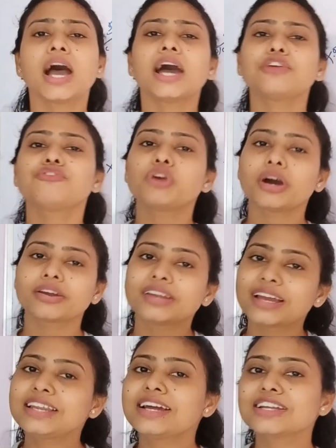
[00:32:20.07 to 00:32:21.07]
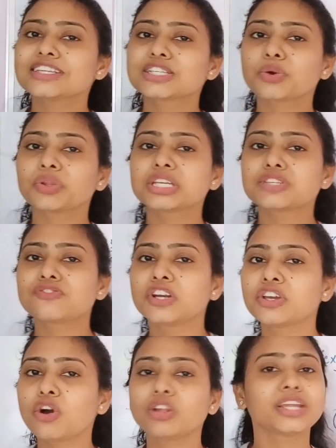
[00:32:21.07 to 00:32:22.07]
and if you really understood this
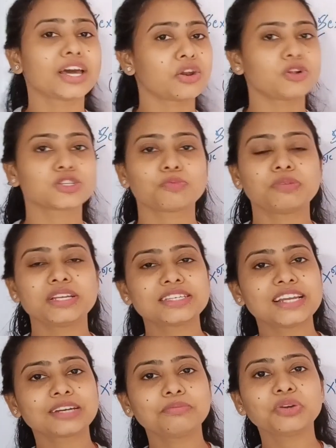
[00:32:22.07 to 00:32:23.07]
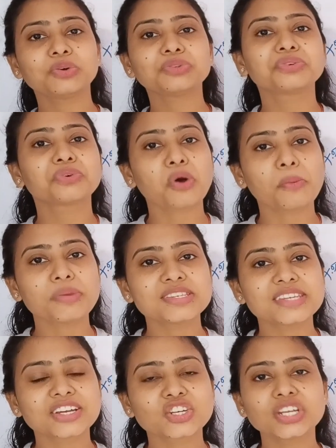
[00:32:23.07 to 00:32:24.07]
video, then also please let me know through
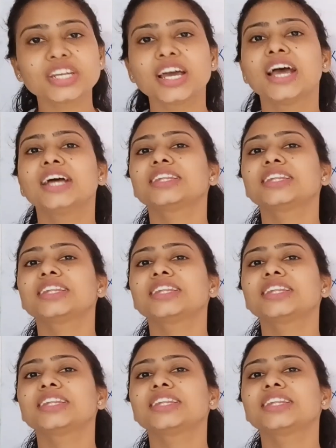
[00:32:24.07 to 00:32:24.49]
comment section.